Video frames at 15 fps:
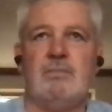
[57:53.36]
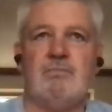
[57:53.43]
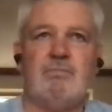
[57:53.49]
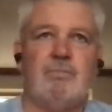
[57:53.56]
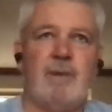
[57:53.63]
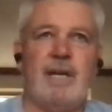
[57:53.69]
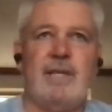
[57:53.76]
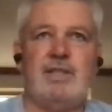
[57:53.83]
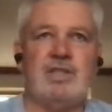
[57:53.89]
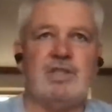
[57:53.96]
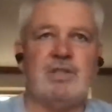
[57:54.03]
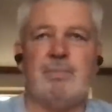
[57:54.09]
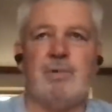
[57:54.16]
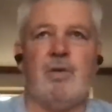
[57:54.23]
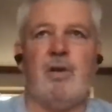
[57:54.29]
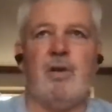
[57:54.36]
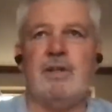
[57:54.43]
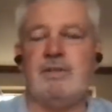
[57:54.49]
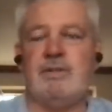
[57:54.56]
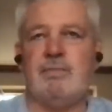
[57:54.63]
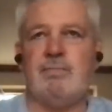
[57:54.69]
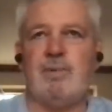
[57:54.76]
major
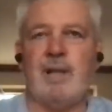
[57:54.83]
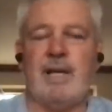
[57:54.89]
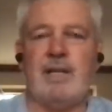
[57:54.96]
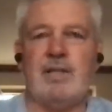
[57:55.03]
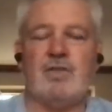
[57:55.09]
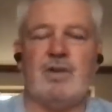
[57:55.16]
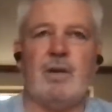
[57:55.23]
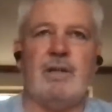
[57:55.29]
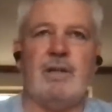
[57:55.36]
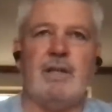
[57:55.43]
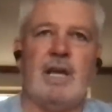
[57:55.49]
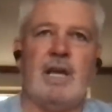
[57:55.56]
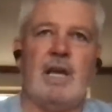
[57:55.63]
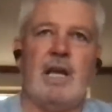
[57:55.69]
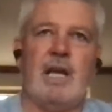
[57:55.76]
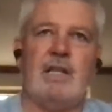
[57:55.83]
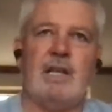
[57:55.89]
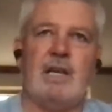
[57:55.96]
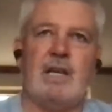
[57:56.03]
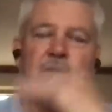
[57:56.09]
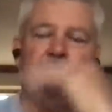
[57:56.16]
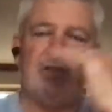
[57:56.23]
surprise, players dropped, and and
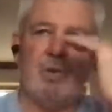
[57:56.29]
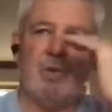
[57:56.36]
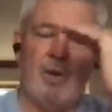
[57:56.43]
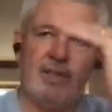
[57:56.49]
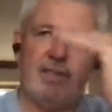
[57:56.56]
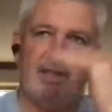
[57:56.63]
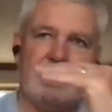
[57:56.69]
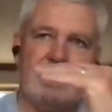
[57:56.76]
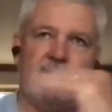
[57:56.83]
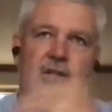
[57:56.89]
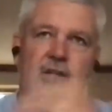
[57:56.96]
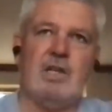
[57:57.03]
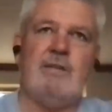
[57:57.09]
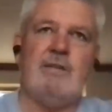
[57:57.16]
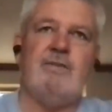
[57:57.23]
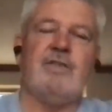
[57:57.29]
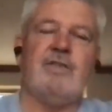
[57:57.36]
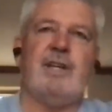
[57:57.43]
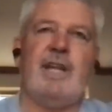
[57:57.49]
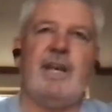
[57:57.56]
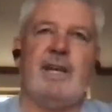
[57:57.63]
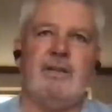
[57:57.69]
I was always in, looking for a
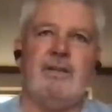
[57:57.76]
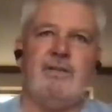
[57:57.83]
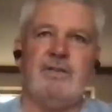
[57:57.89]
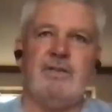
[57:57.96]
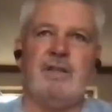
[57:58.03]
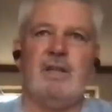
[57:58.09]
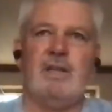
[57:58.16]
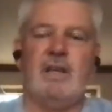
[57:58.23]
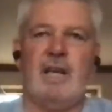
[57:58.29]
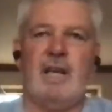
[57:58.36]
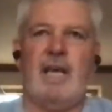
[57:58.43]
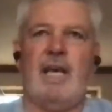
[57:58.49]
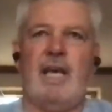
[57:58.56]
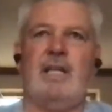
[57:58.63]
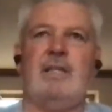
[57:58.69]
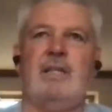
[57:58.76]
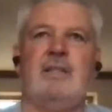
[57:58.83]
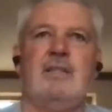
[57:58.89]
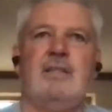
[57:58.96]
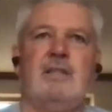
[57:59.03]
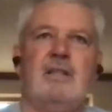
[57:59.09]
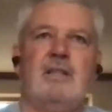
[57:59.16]
negative. And
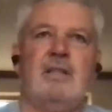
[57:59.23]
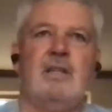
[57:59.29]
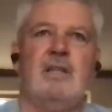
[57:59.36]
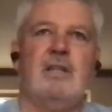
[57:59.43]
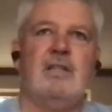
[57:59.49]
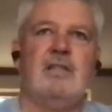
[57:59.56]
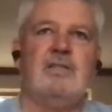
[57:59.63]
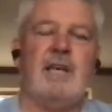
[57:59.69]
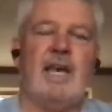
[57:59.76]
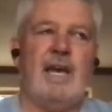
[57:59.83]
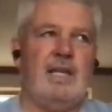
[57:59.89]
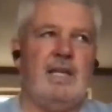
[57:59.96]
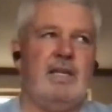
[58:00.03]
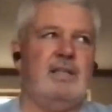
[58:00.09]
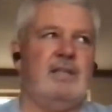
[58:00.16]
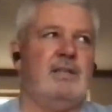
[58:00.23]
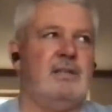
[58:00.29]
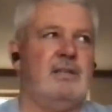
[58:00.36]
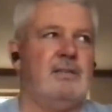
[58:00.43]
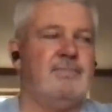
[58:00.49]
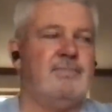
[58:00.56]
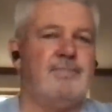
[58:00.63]
so how do you
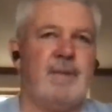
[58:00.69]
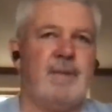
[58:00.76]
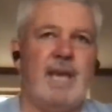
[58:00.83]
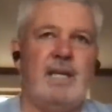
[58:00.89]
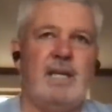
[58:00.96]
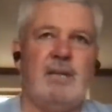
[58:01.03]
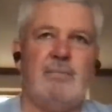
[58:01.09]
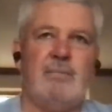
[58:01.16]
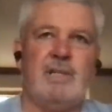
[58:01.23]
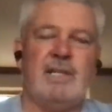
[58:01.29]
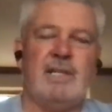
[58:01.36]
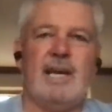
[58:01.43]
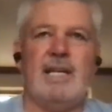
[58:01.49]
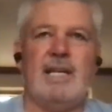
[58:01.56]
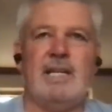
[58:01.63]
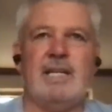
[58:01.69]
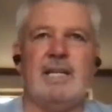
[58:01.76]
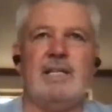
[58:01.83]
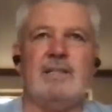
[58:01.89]
how do you mitigate against